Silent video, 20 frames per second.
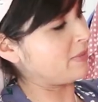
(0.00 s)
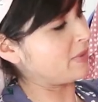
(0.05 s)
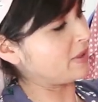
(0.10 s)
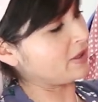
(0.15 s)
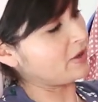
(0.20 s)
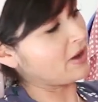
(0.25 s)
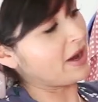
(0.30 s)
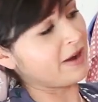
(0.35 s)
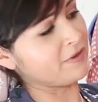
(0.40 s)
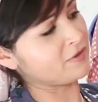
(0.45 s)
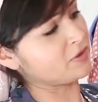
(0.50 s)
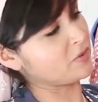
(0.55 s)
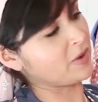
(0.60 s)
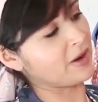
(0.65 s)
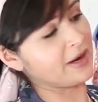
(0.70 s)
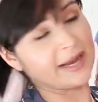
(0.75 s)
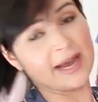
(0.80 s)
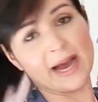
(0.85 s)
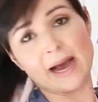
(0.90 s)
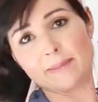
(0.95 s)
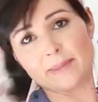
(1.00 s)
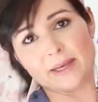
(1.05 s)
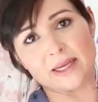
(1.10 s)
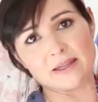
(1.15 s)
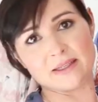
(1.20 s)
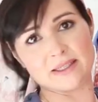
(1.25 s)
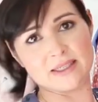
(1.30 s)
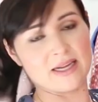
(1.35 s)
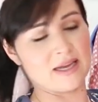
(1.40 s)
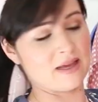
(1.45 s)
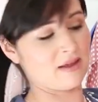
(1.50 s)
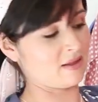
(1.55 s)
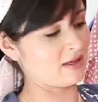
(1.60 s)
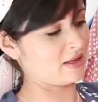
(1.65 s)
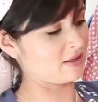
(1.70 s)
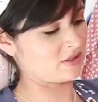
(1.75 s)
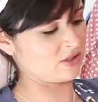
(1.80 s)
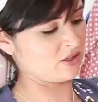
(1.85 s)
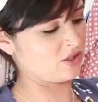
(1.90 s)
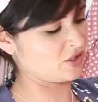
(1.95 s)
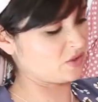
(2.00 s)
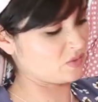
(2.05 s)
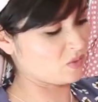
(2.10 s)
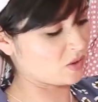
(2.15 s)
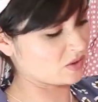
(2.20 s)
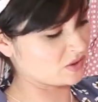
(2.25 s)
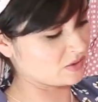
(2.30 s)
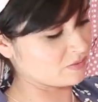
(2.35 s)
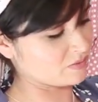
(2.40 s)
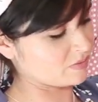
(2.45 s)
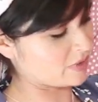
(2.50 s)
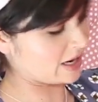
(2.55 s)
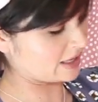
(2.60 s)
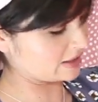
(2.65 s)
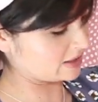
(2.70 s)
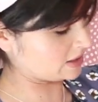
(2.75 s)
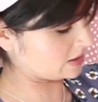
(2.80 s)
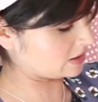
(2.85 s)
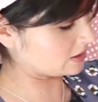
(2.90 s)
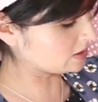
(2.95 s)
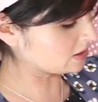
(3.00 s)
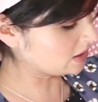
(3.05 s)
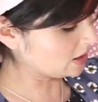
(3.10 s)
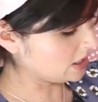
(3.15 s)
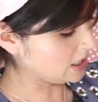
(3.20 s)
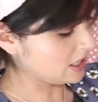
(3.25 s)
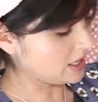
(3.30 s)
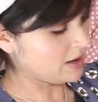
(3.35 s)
but you have to wear a cami underneath it, so it just wasn't practical.